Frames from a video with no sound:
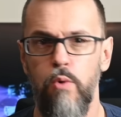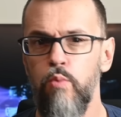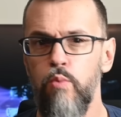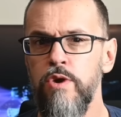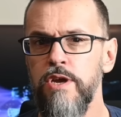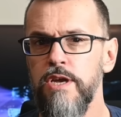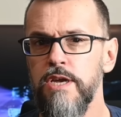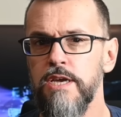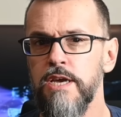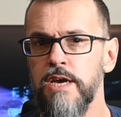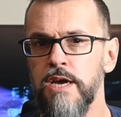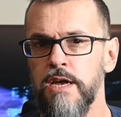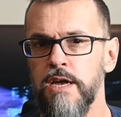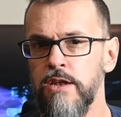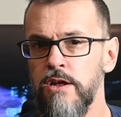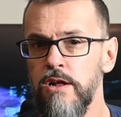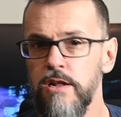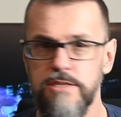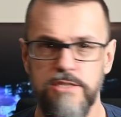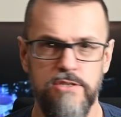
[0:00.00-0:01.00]
We
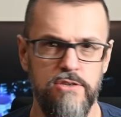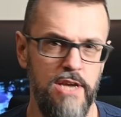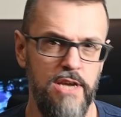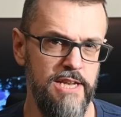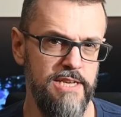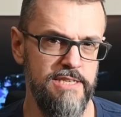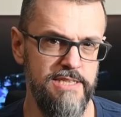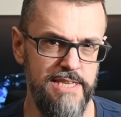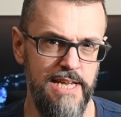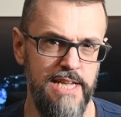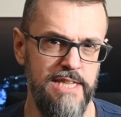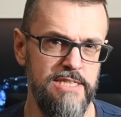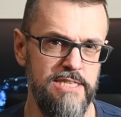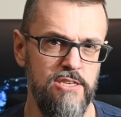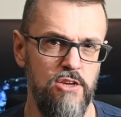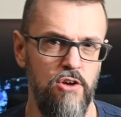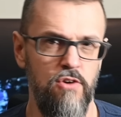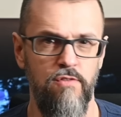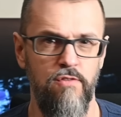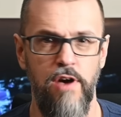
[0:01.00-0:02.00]
can also get a
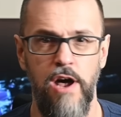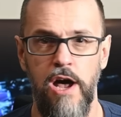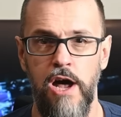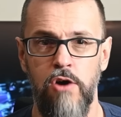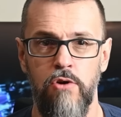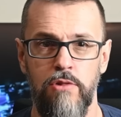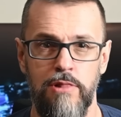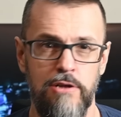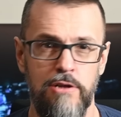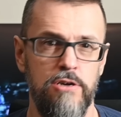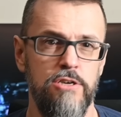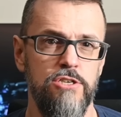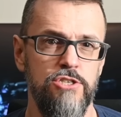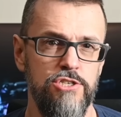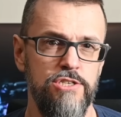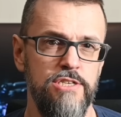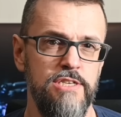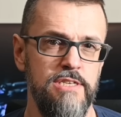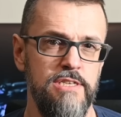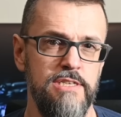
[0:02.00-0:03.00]
sense of how
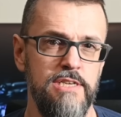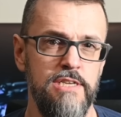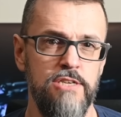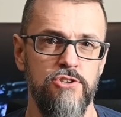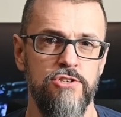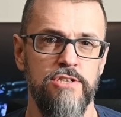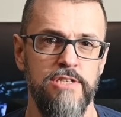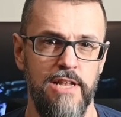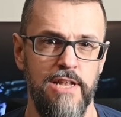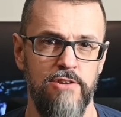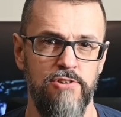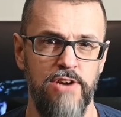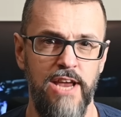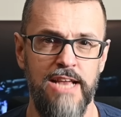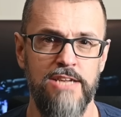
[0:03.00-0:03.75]
large these interstellar